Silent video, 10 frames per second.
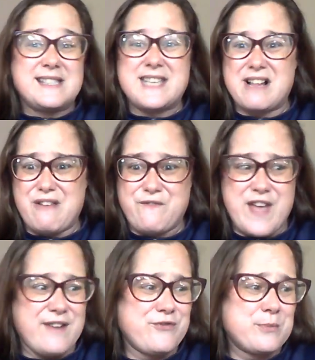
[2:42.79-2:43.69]

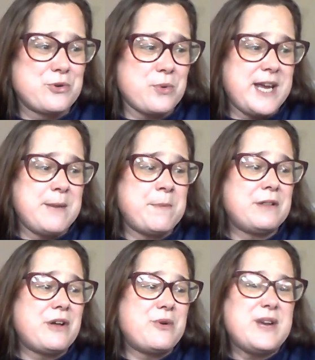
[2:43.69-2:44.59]
cellophane from green
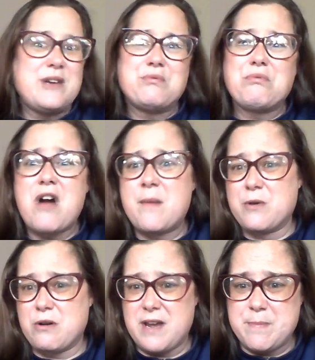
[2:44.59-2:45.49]
bologna,
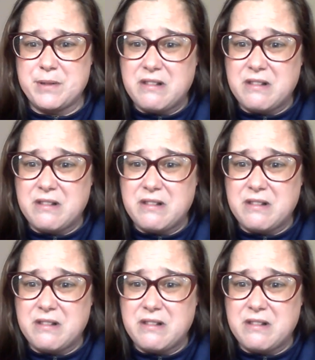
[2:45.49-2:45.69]
rubbery,